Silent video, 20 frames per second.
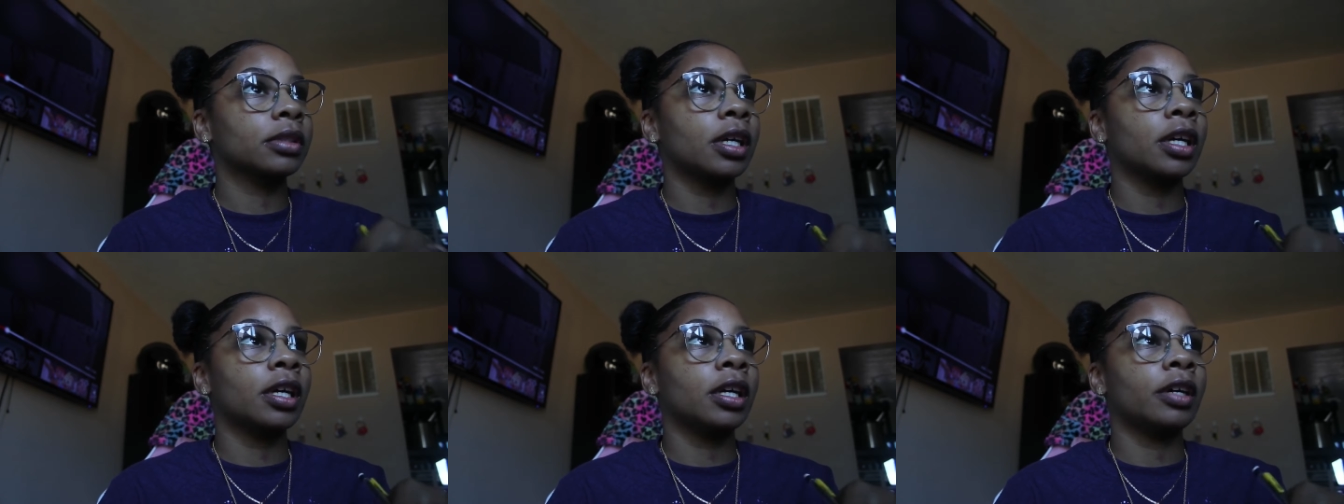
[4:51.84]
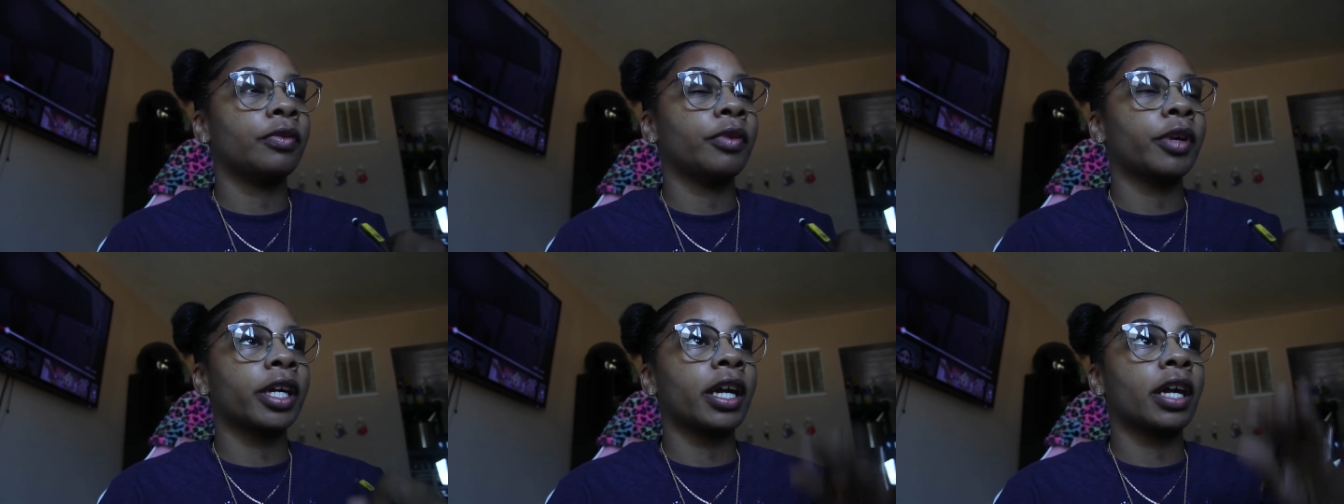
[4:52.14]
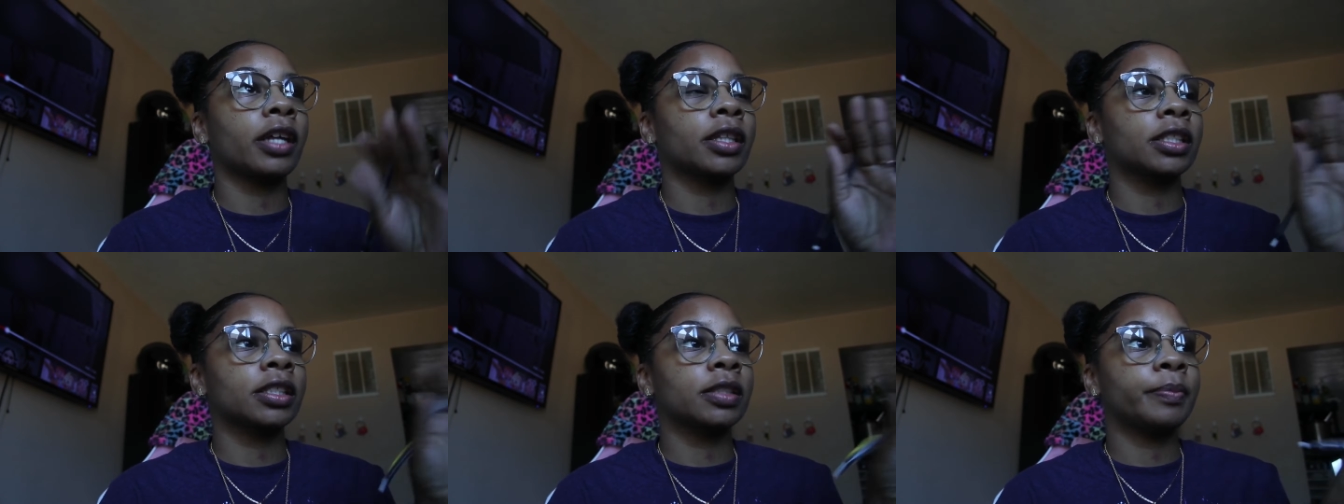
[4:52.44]
uh work
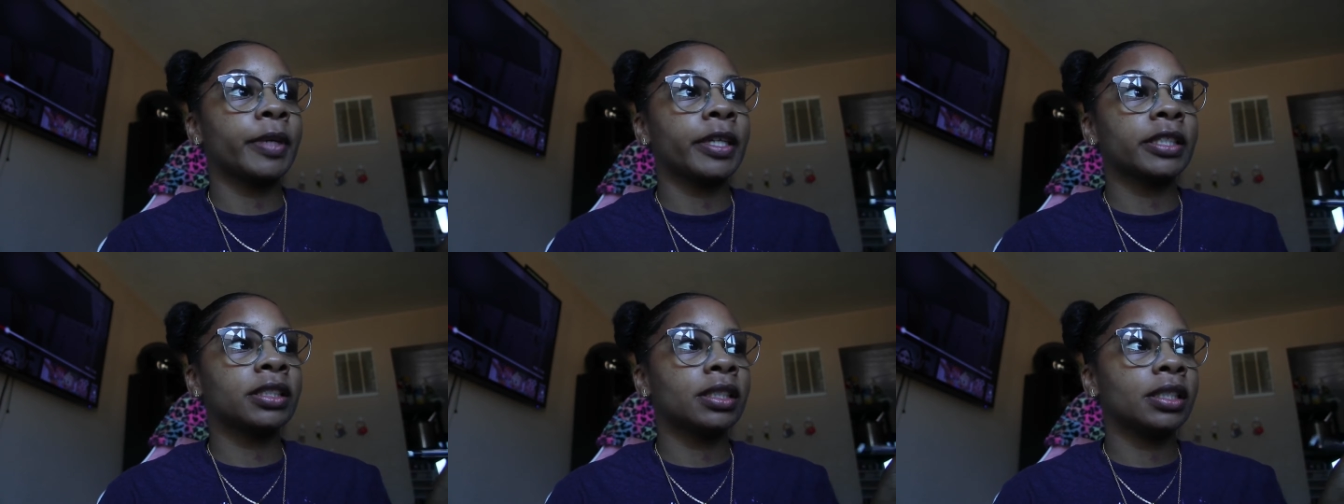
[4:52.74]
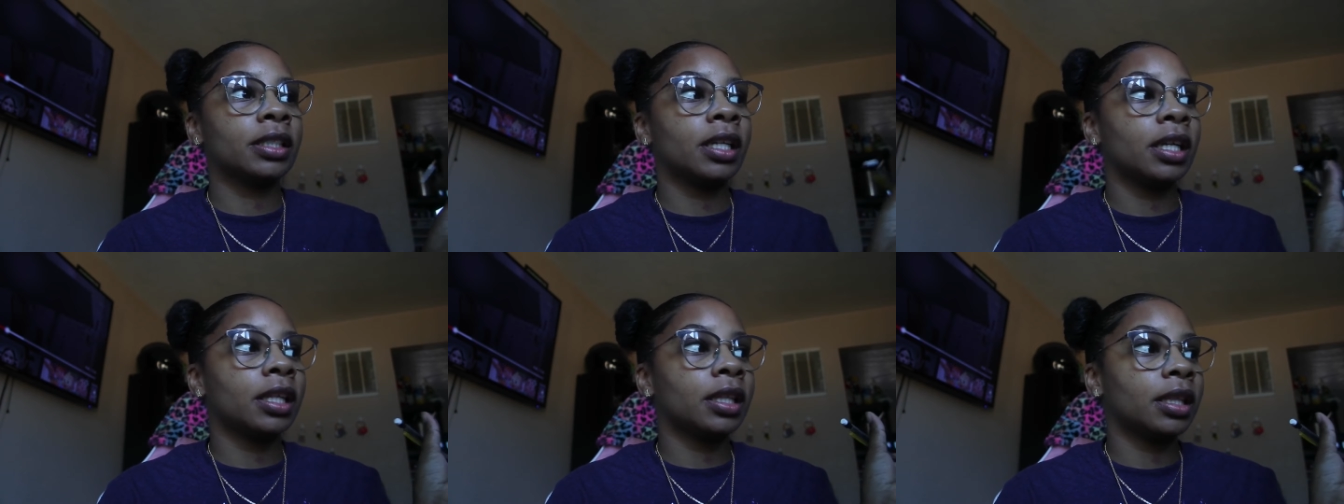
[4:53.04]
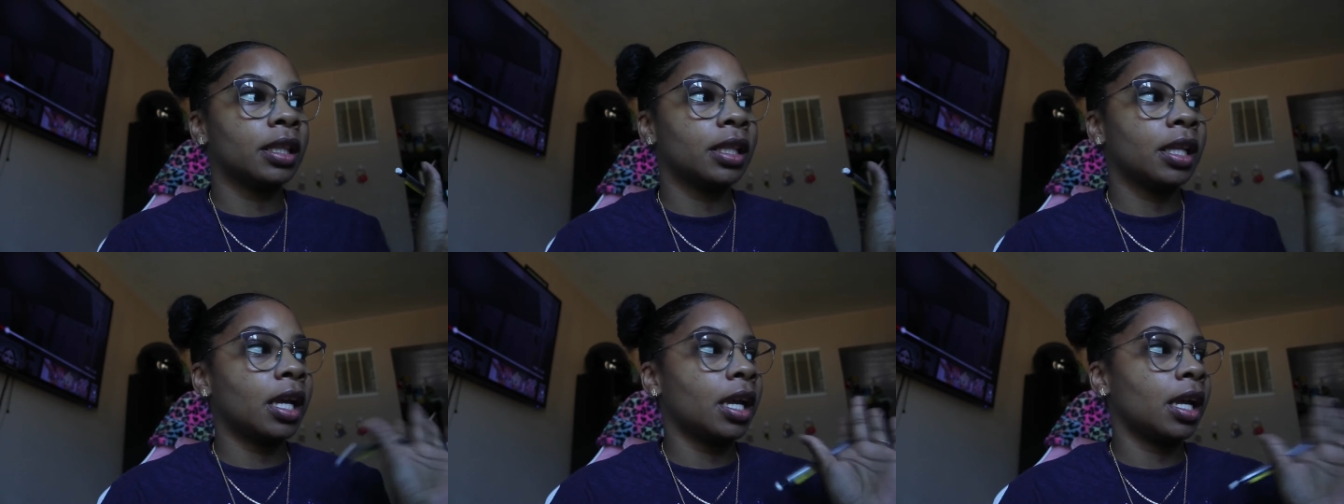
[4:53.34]
out this budget
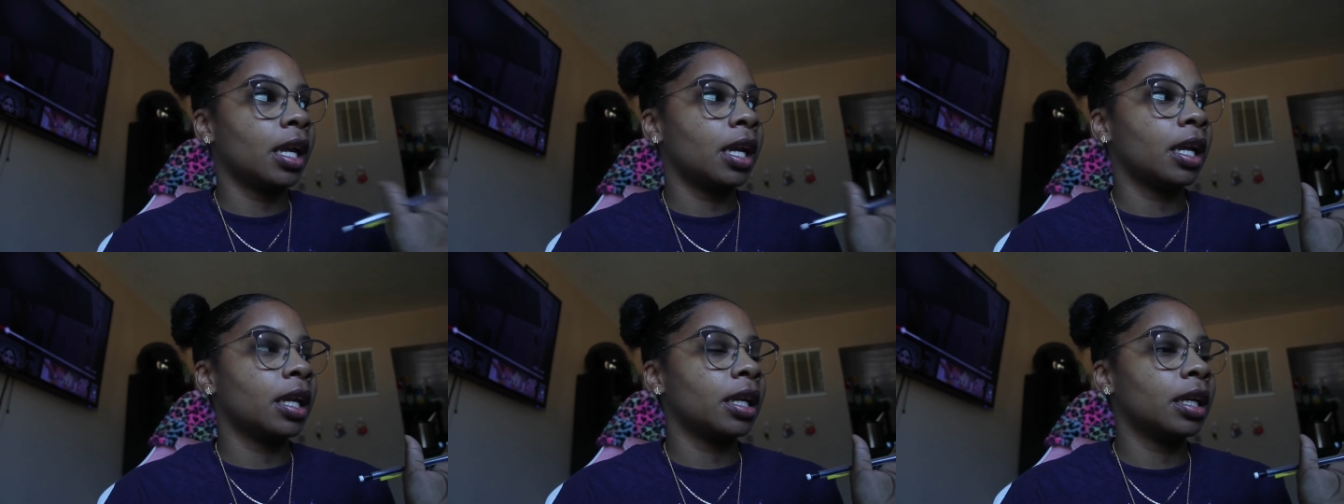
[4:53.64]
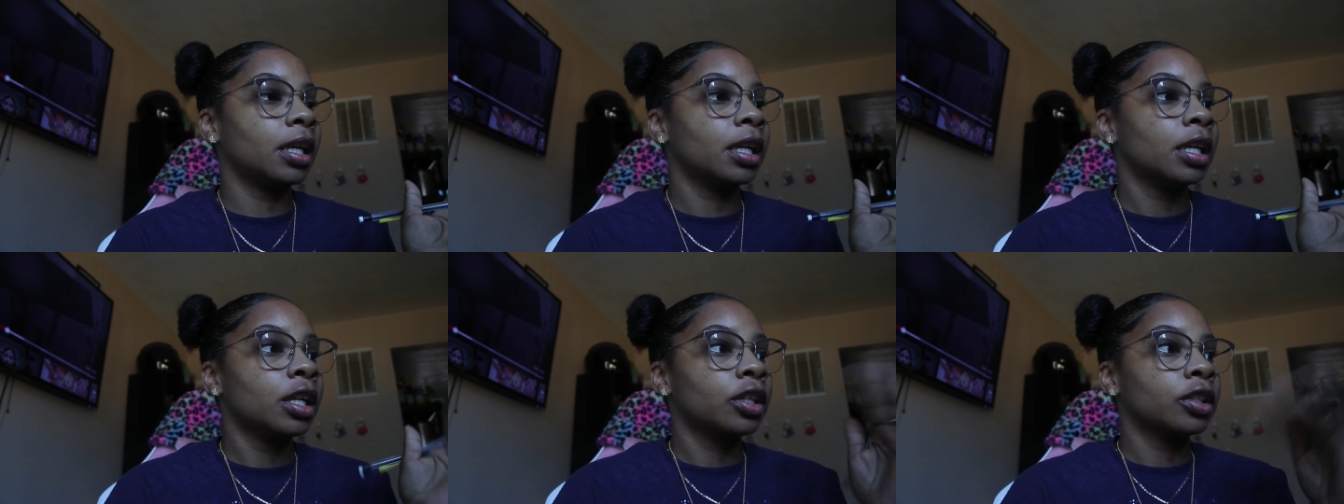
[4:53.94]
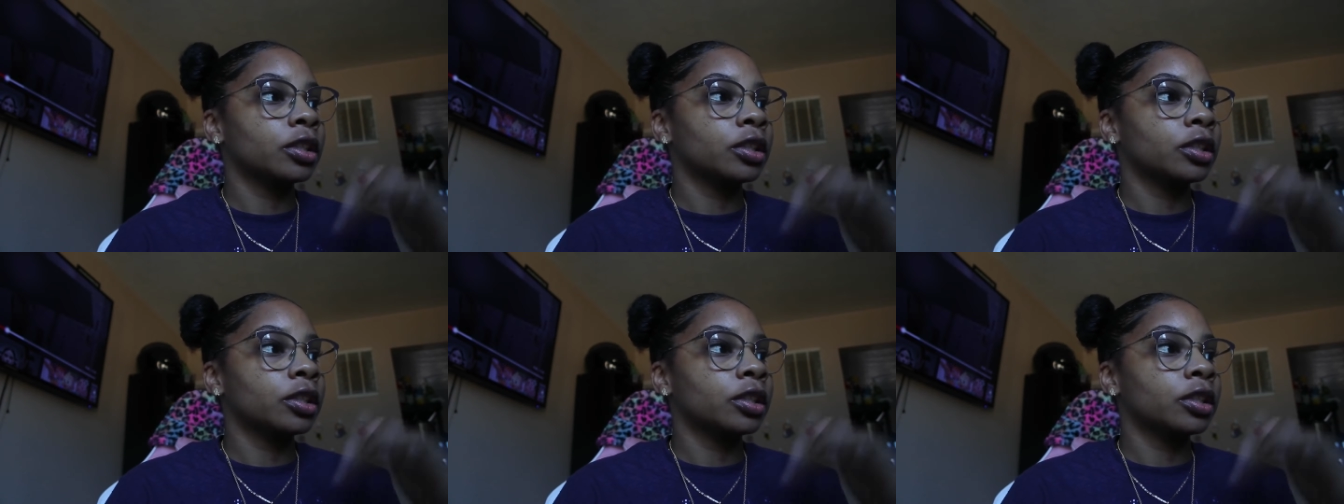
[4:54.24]
and then